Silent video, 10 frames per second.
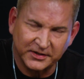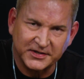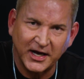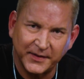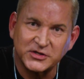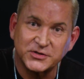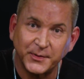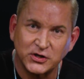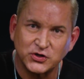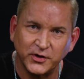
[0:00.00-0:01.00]
the time and
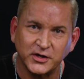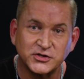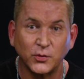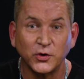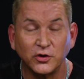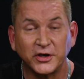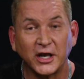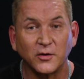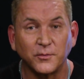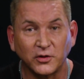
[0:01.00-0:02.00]
space you're in. So when we look at
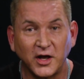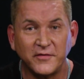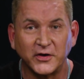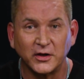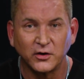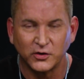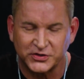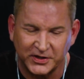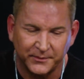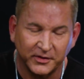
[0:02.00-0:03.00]
our beloved or
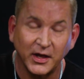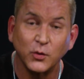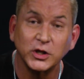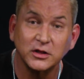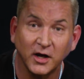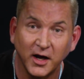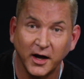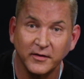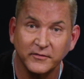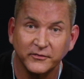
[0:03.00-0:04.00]
something that we
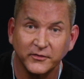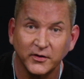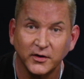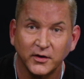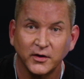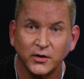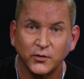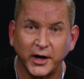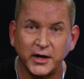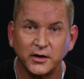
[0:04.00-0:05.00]
love,
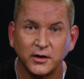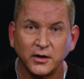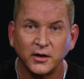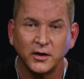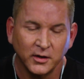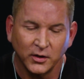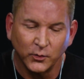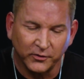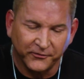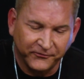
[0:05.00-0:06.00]
right,
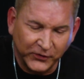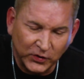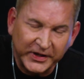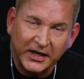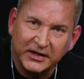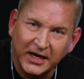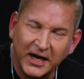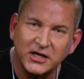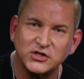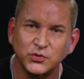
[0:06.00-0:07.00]
we're fully
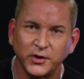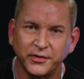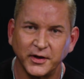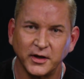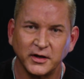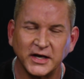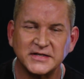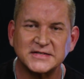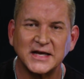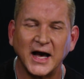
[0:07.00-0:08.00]
engaged with it
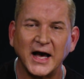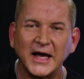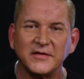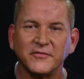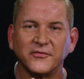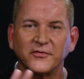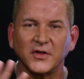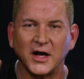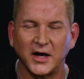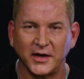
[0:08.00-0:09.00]
and time
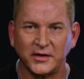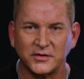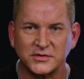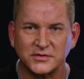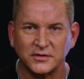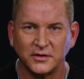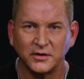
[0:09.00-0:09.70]
flies.